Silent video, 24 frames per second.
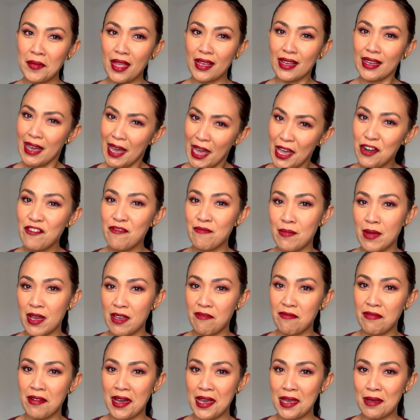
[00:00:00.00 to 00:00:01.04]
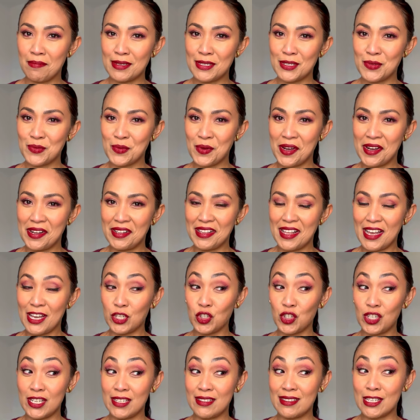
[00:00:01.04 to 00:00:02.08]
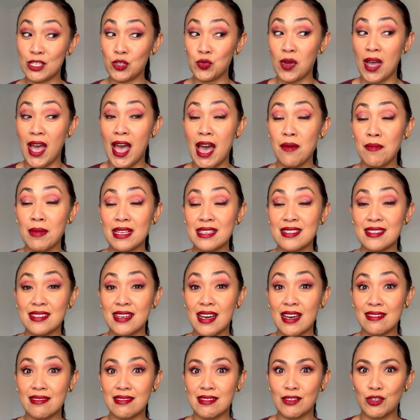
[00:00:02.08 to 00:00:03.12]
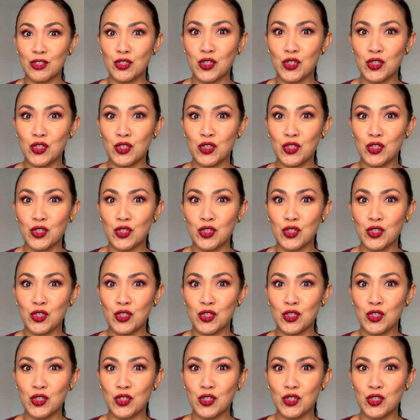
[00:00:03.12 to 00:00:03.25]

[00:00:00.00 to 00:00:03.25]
kind of my vibe as well, actually. That's why I'm excited to